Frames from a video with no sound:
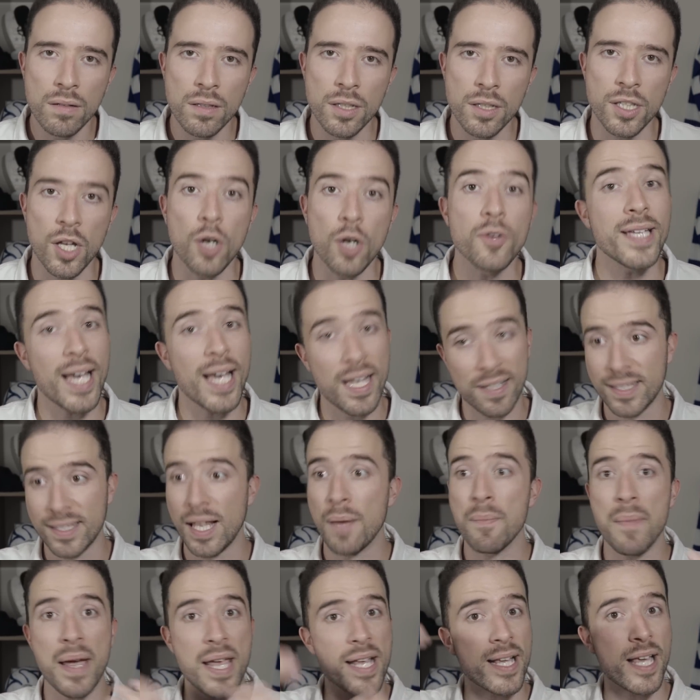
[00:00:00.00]
You know, yes,
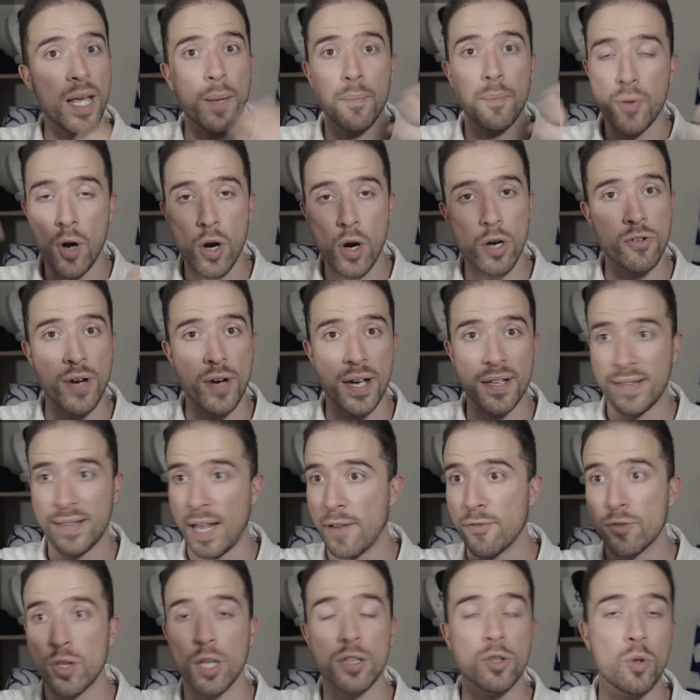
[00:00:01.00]
they're making progress.
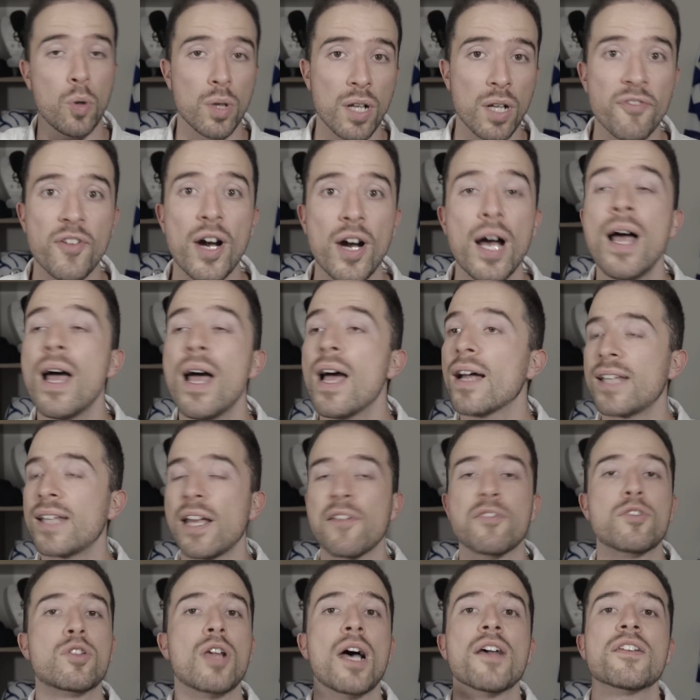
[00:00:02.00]
They've just qualified.
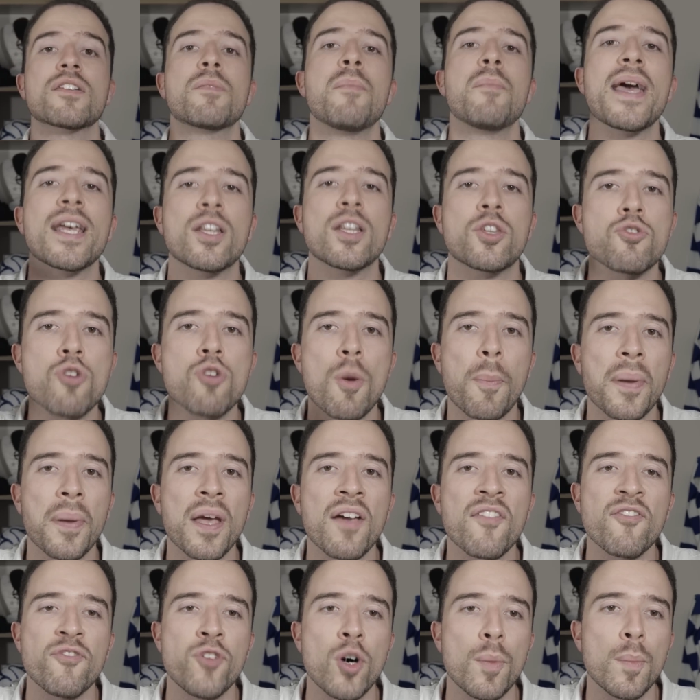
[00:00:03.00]
They've just made
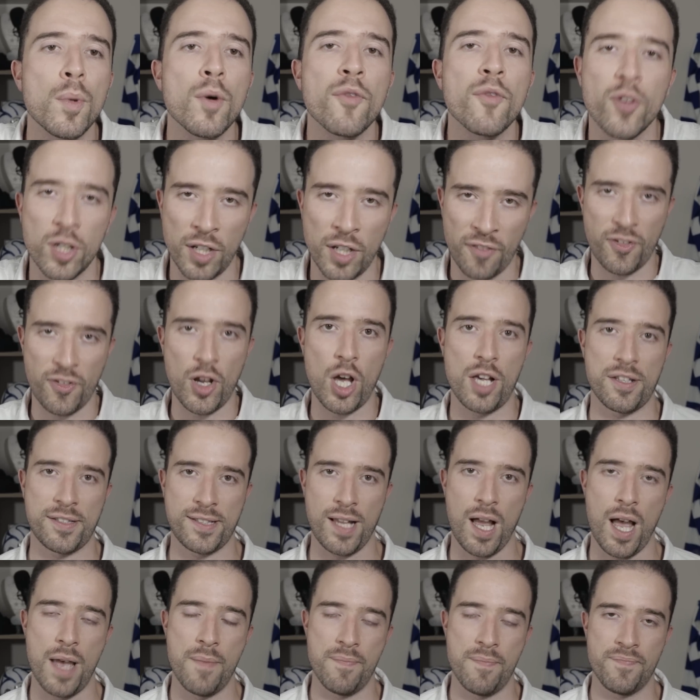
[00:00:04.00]
European football for the
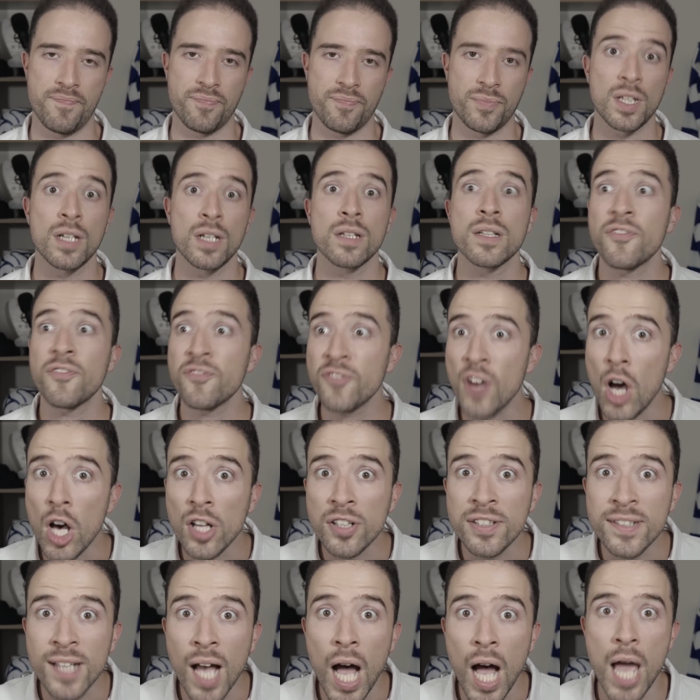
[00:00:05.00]
first time. The
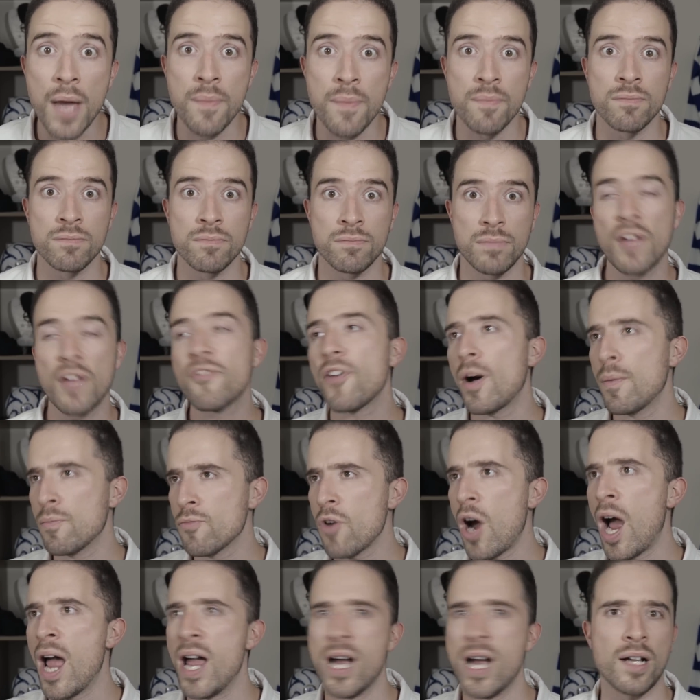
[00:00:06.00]
first time, if
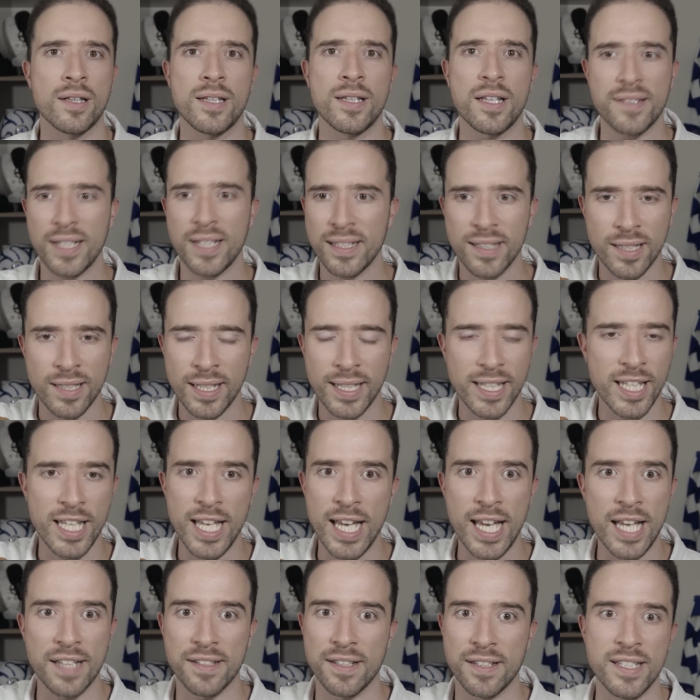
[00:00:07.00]
I'm right, unless they did it
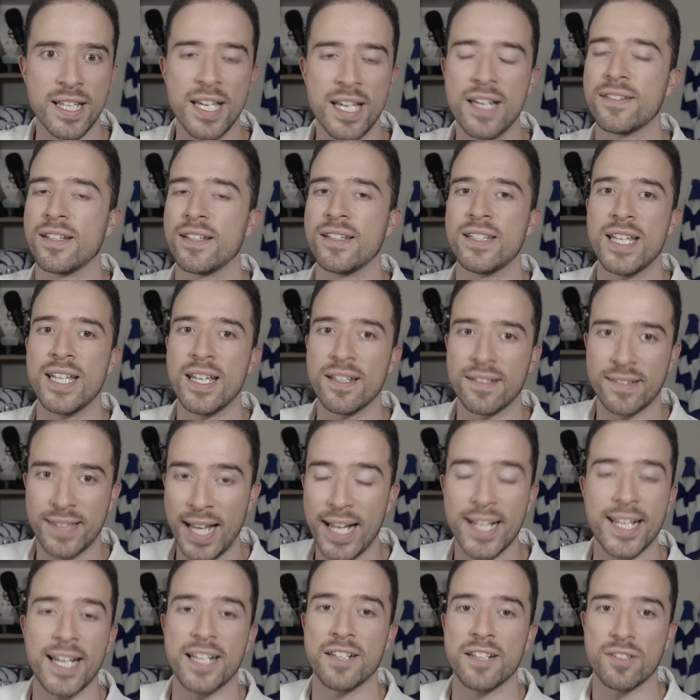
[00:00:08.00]
years and years and years,
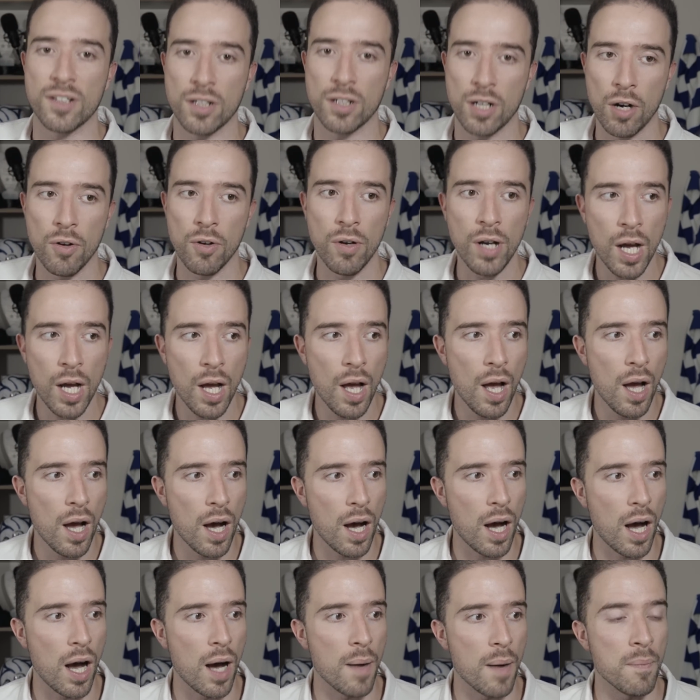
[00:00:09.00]
decades ago.
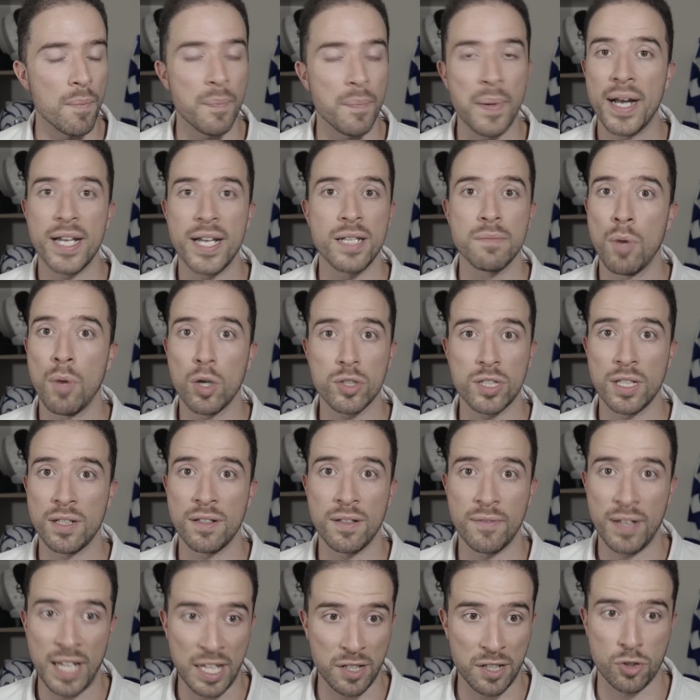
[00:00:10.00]
But in
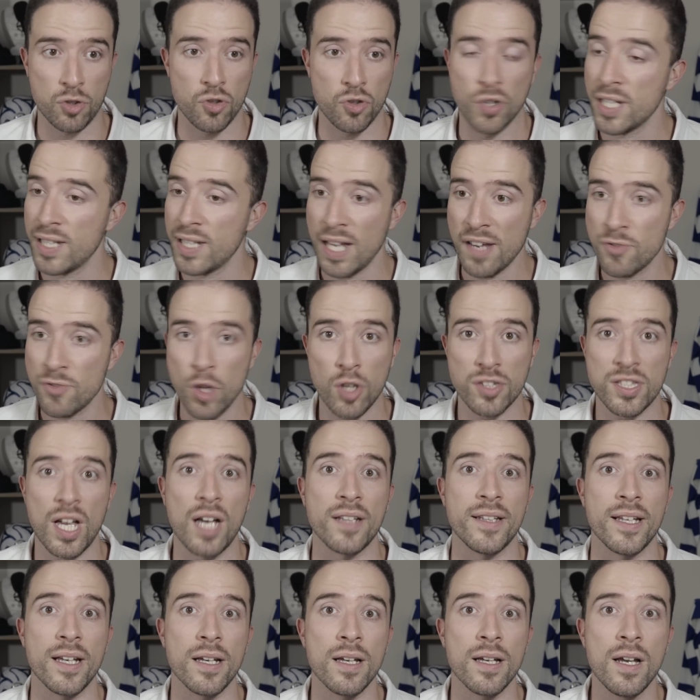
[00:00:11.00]
modern history, they've not
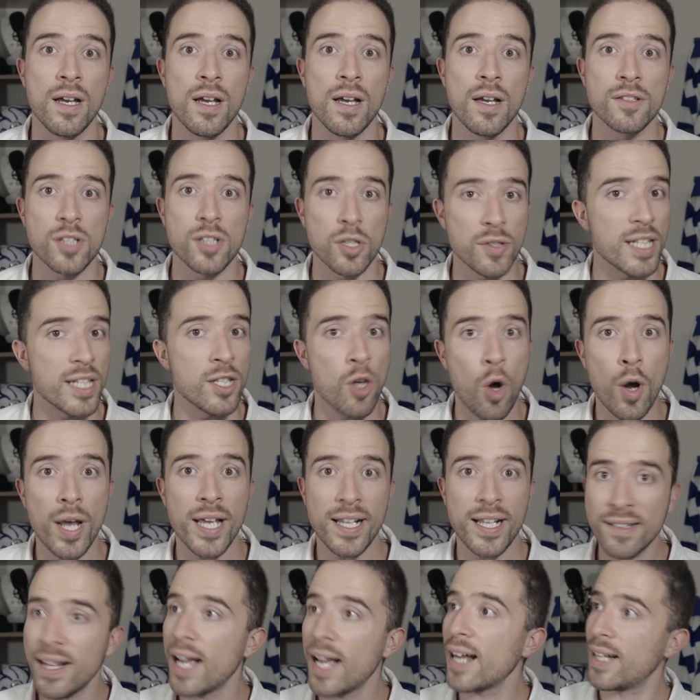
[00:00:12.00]
done it. So they're not
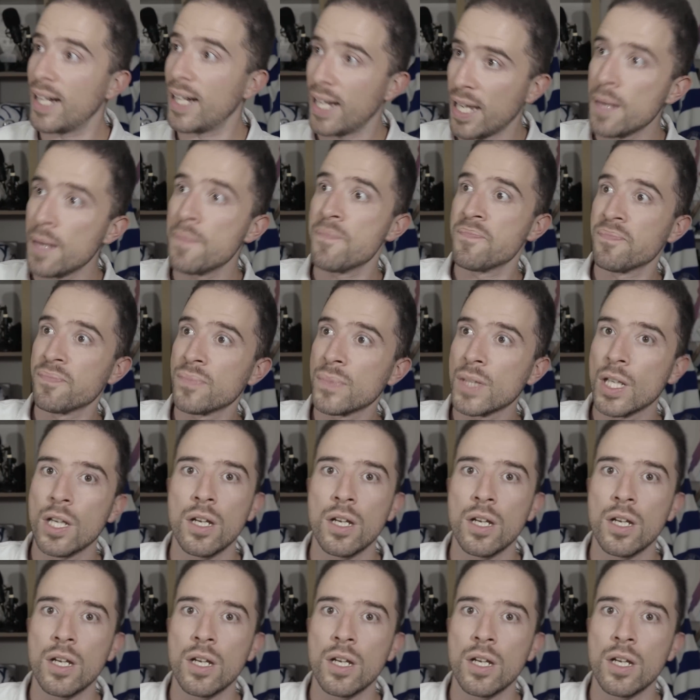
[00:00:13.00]
exactly